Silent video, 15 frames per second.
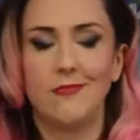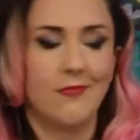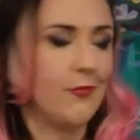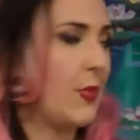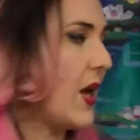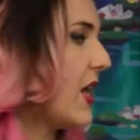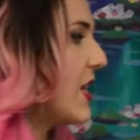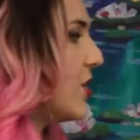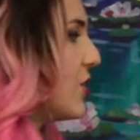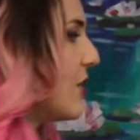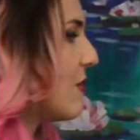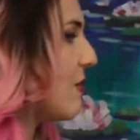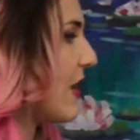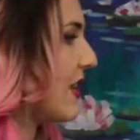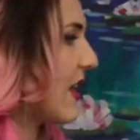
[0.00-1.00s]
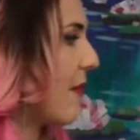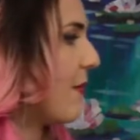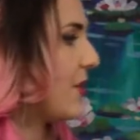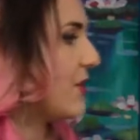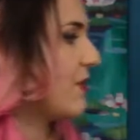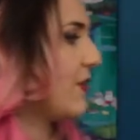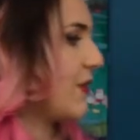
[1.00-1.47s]
but it shouldn't make that
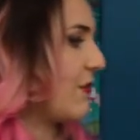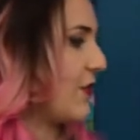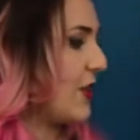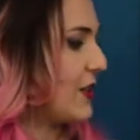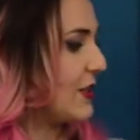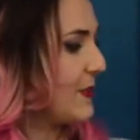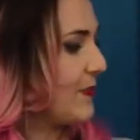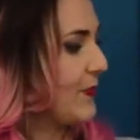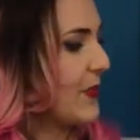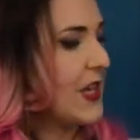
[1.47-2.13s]
much of a difference.